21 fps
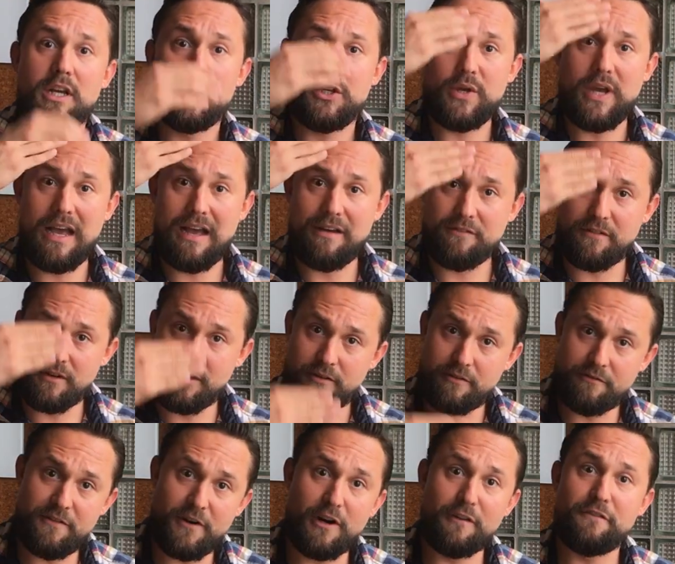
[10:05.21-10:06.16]
you have a
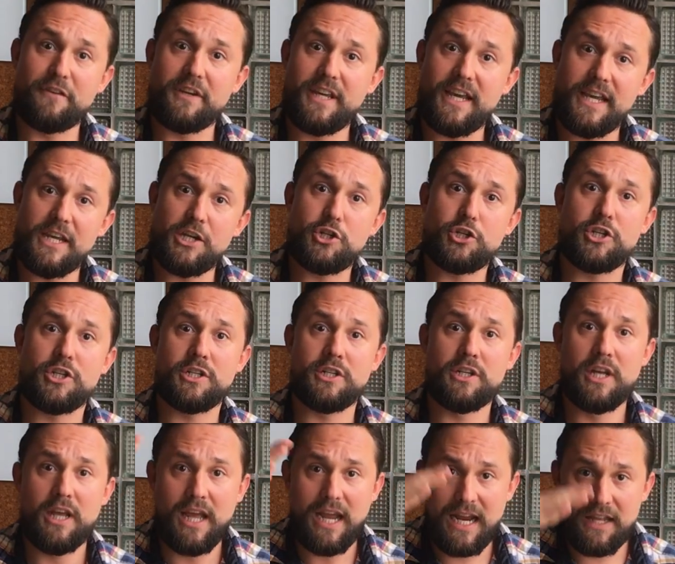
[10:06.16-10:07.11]
verification,
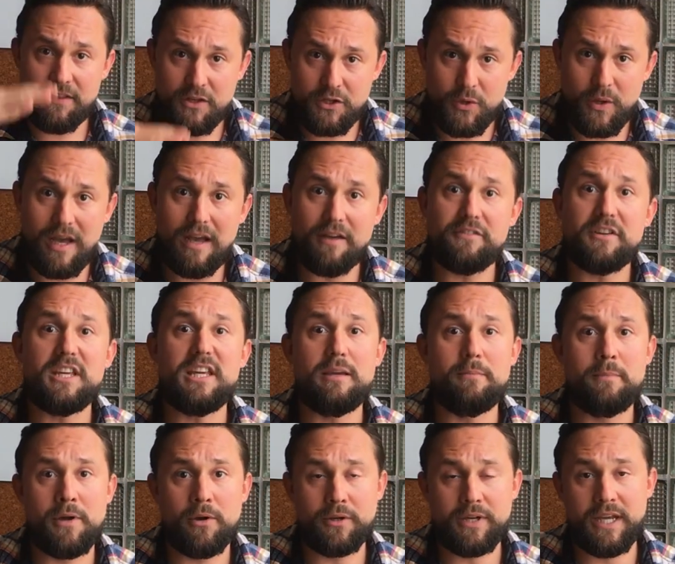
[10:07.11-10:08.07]
and then you have
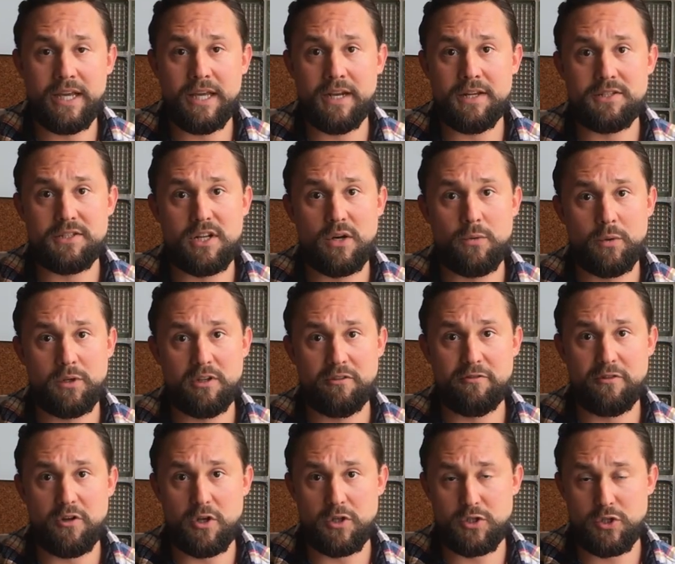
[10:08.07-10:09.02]
email cadence that really
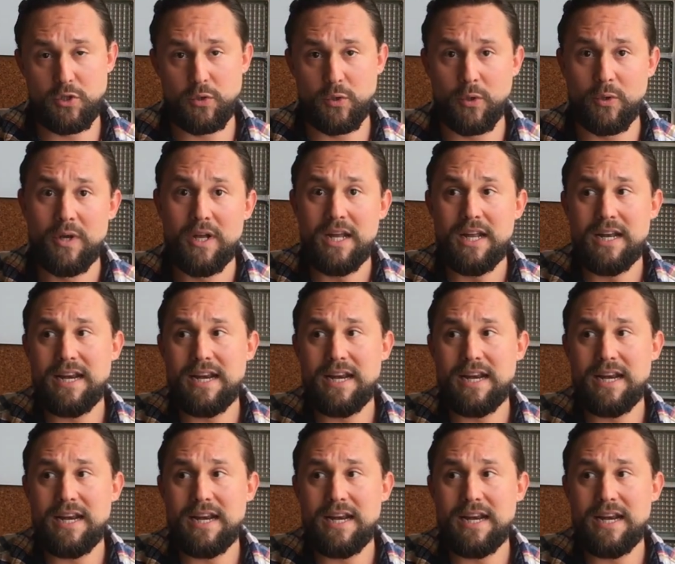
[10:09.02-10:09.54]
falls through.